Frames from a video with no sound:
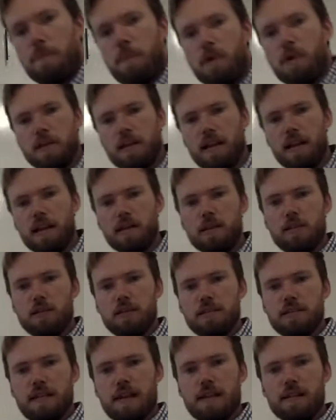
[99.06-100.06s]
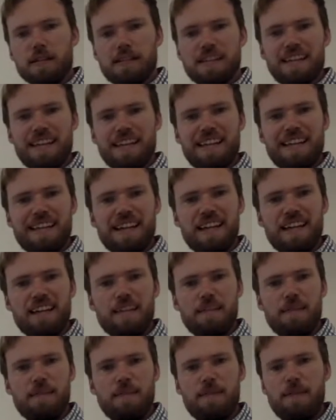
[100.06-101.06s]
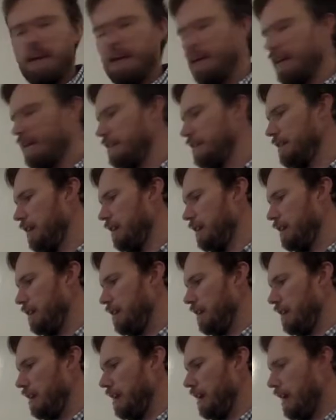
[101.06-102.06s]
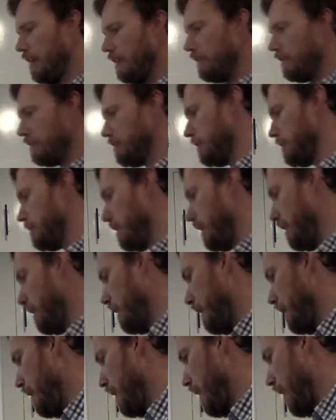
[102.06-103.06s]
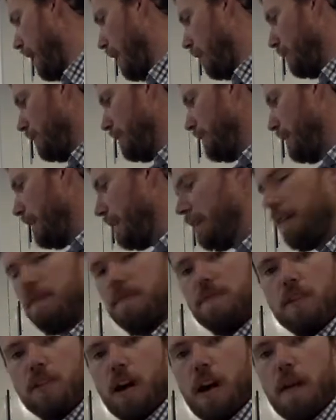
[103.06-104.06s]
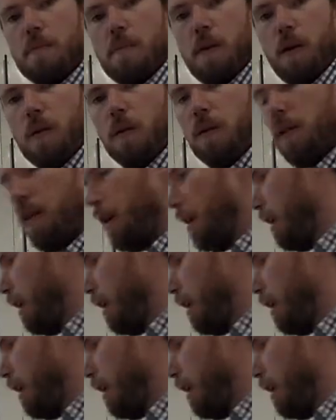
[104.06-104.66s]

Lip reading: put a little delta negative down there, and this is our negative dipole.